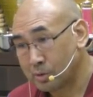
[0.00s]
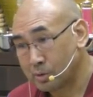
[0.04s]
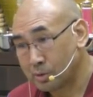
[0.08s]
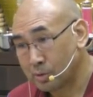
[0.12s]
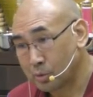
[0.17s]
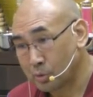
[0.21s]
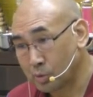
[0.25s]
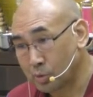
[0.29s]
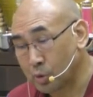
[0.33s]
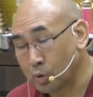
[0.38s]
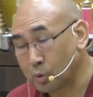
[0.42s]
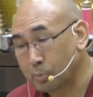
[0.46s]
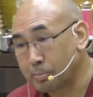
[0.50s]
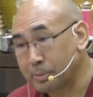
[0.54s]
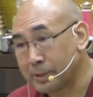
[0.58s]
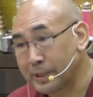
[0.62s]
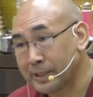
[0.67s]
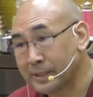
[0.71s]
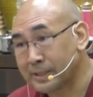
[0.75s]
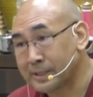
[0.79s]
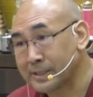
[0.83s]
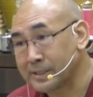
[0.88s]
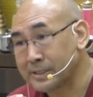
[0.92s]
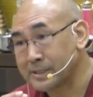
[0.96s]
not
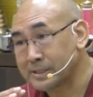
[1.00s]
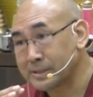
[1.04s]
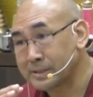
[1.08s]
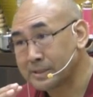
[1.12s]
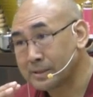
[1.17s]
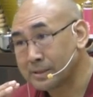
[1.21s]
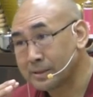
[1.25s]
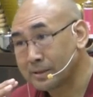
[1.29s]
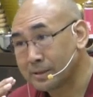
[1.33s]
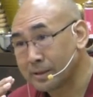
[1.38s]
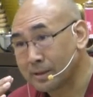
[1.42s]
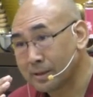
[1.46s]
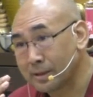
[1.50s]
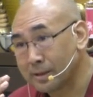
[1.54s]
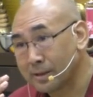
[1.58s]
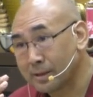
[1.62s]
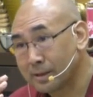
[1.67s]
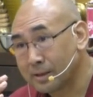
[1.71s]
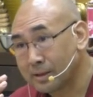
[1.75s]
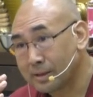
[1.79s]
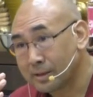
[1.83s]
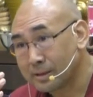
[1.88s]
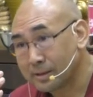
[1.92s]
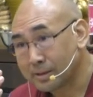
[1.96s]
practice the
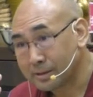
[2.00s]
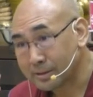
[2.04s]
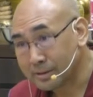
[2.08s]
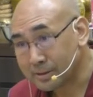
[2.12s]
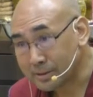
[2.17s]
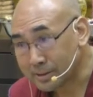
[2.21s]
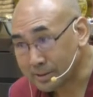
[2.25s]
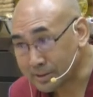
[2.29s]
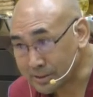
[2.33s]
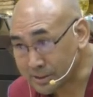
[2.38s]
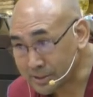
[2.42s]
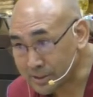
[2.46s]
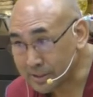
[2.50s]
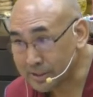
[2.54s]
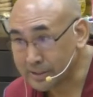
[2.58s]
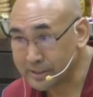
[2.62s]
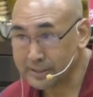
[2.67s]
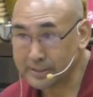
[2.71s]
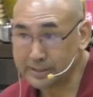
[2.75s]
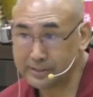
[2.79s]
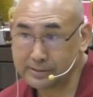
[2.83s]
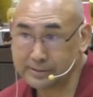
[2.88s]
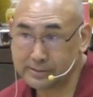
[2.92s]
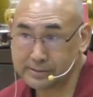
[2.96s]
three
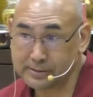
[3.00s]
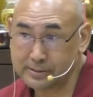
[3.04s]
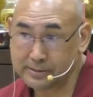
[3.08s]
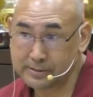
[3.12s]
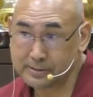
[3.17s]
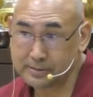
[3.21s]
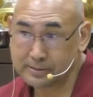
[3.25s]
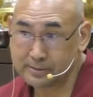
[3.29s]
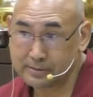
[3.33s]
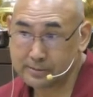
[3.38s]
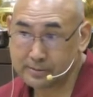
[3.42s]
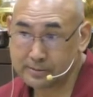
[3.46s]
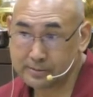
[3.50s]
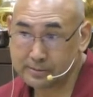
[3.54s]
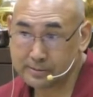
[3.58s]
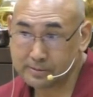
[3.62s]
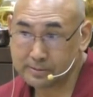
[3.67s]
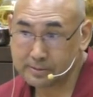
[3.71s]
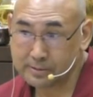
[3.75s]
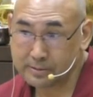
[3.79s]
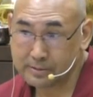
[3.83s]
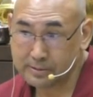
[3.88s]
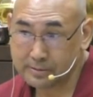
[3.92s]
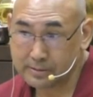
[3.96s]
trainings,
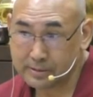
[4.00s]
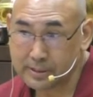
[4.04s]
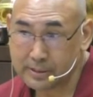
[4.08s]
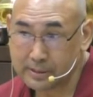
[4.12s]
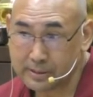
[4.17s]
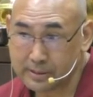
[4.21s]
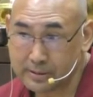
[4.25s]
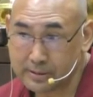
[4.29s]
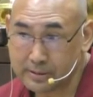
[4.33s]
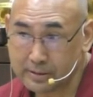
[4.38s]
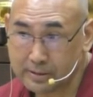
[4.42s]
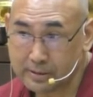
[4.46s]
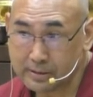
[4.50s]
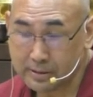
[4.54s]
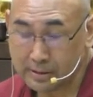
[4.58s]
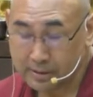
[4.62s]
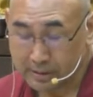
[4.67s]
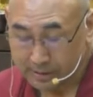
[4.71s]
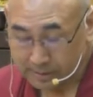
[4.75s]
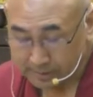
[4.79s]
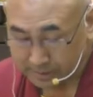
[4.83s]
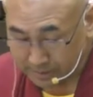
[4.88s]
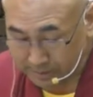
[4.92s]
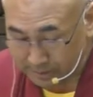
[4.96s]
right?
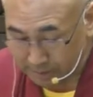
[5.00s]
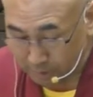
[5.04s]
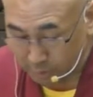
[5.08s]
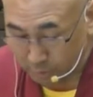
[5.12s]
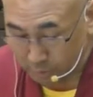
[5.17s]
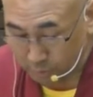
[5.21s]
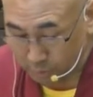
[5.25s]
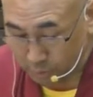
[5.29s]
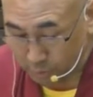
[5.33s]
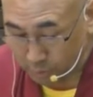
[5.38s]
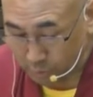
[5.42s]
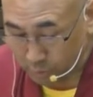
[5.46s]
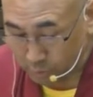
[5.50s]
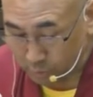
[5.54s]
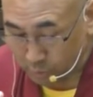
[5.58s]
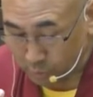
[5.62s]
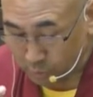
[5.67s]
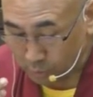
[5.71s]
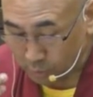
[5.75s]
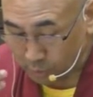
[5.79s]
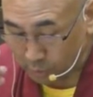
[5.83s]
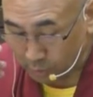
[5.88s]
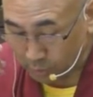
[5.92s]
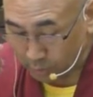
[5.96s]
Now,
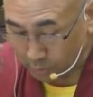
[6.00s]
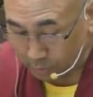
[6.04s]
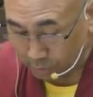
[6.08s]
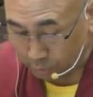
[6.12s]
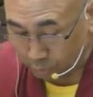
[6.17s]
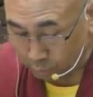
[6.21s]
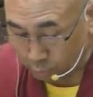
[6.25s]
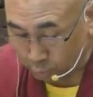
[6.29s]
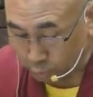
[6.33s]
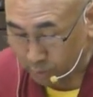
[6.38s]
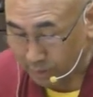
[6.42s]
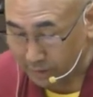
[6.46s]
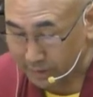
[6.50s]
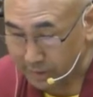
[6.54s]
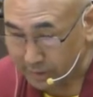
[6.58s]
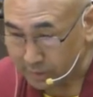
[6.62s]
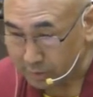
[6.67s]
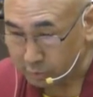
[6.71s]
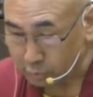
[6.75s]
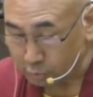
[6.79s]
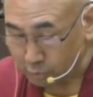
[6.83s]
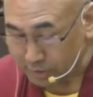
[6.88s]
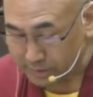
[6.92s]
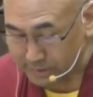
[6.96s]

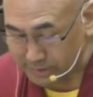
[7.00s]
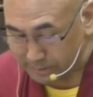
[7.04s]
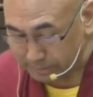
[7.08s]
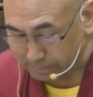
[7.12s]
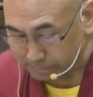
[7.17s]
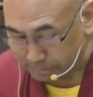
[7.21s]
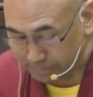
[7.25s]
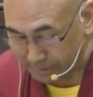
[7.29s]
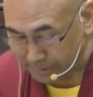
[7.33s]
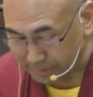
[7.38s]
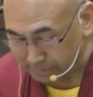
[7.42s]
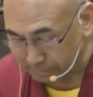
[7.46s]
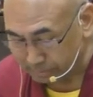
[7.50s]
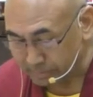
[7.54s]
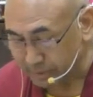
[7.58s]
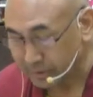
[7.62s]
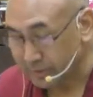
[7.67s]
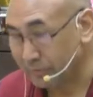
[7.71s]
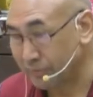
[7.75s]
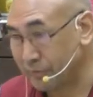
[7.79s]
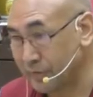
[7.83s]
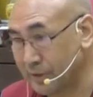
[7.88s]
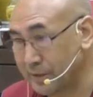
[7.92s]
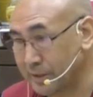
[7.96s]
what's the main
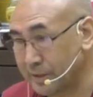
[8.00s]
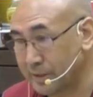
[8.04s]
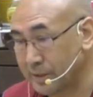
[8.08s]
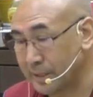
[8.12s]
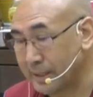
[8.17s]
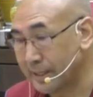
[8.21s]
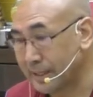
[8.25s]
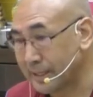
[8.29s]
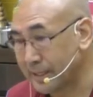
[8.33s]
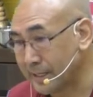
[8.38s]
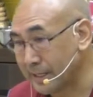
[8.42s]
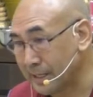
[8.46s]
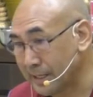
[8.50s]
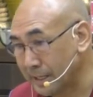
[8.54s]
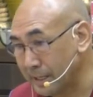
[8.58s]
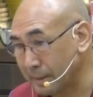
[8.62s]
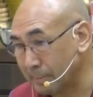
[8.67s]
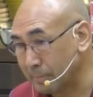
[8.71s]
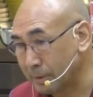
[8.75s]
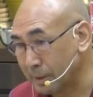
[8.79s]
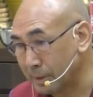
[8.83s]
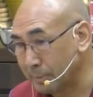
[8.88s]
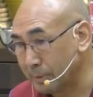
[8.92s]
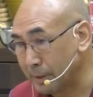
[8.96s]
benefit I can
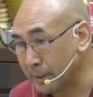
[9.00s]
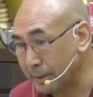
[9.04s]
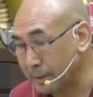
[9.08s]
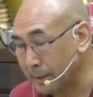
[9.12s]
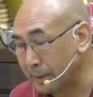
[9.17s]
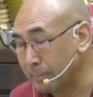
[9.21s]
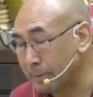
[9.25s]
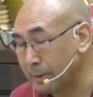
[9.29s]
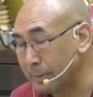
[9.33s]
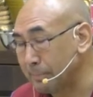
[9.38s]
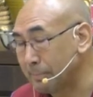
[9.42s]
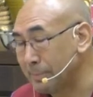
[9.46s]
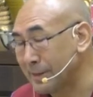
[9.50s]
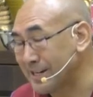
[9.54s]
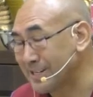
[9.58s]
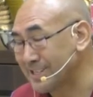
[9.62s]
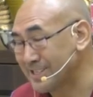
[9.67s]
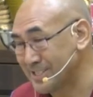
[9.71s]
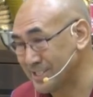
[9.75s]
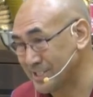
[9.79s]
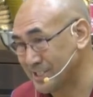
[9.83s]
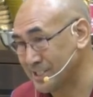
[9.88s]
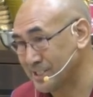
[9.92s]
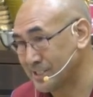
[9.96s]
have if I
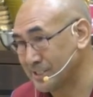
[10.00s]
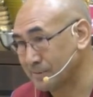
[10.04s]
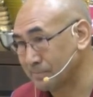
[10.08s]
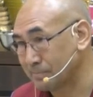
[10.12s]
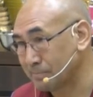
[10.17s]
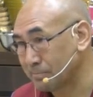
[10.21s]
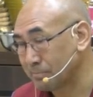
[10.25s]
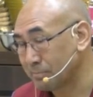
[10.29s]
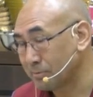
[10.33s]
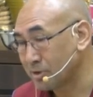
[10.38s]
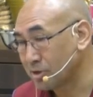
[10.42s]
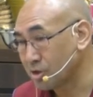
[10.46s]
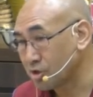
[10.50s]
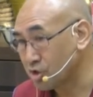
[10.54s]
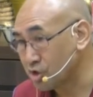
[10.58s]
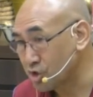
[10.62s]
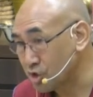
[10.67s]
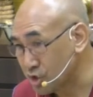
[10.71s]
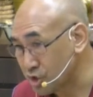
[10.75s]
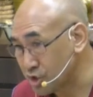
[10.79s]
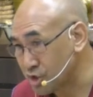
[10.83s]
practice three